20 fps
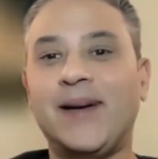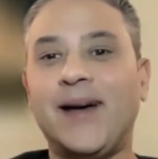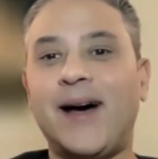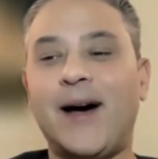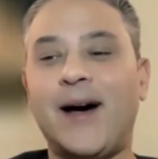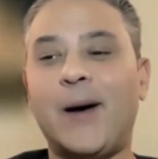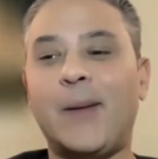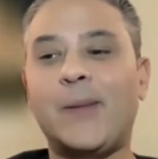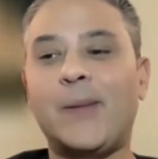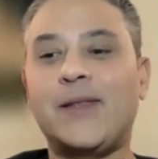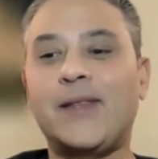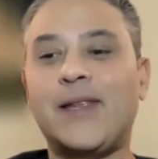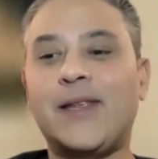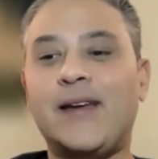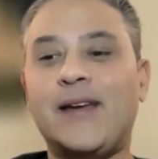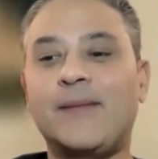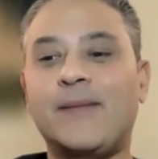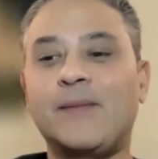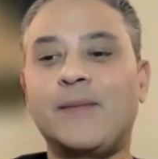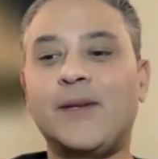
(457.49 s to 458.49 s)
And
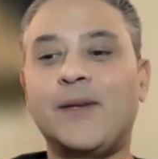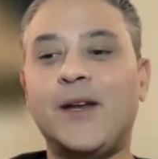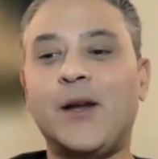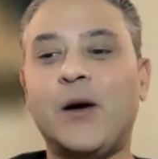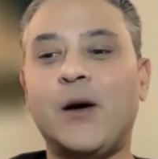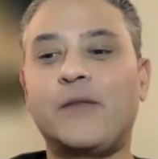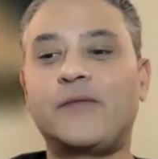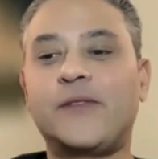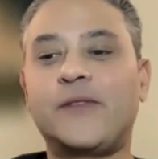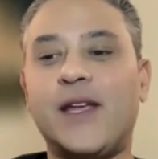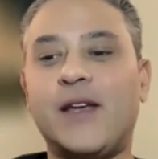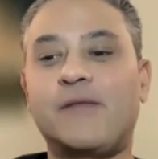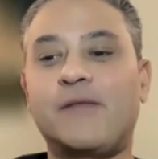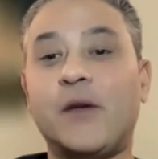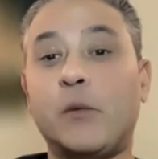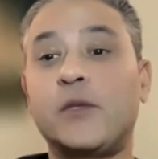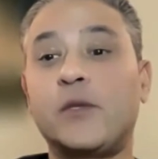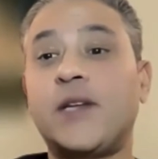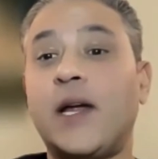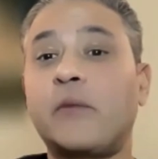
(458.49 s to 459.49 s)
then, if
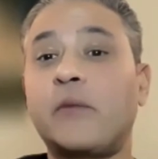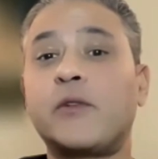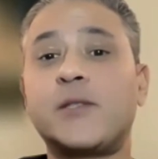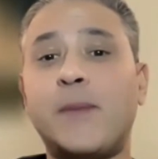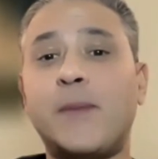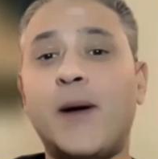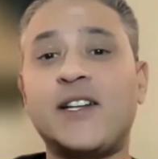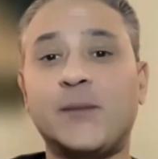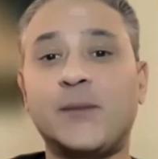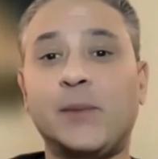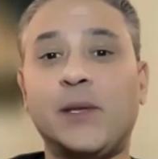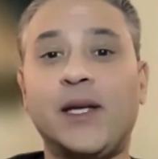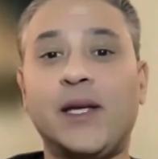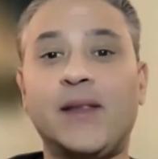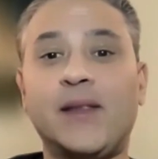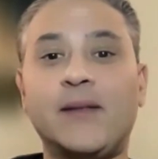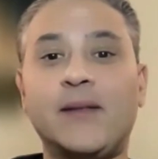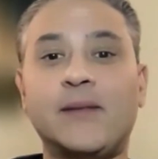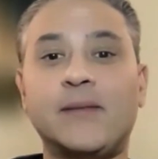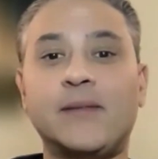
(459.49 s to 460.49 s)
it was done responsibly,
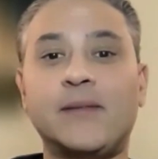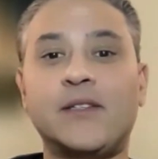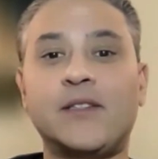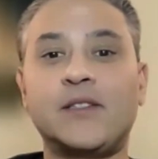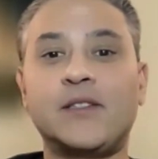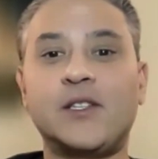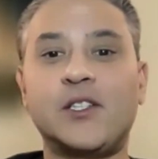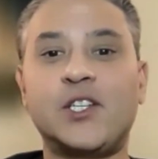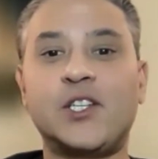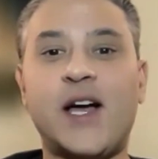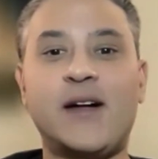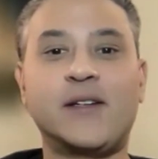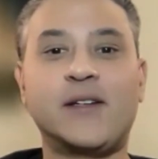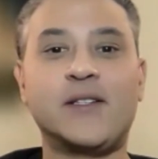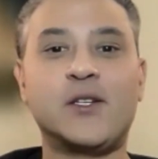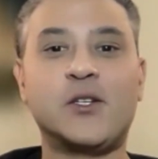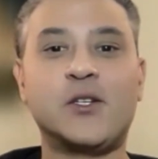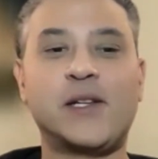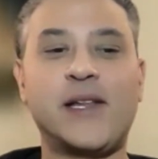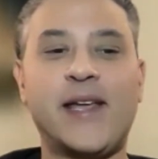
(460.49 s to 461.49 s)
then the child
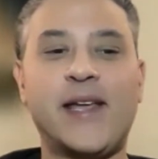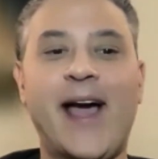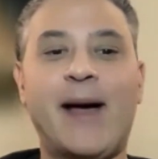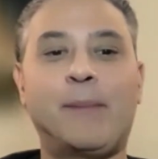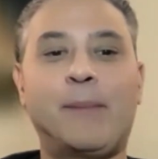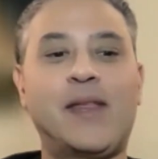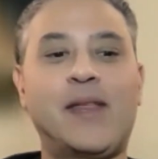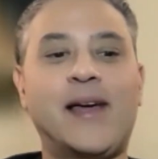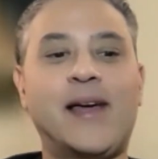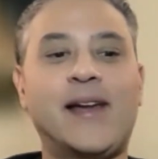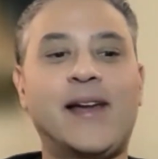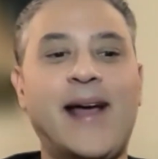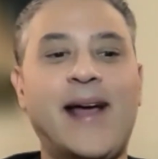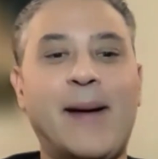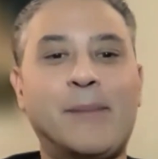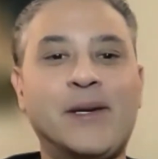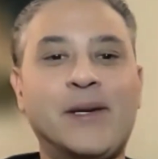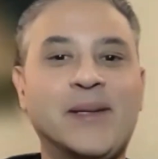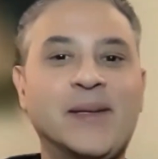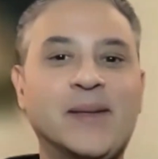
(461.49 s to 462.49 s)
is usually happy that it
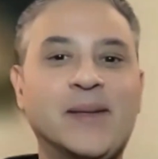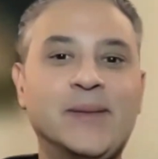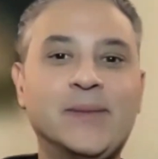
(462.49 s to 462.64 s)
happened.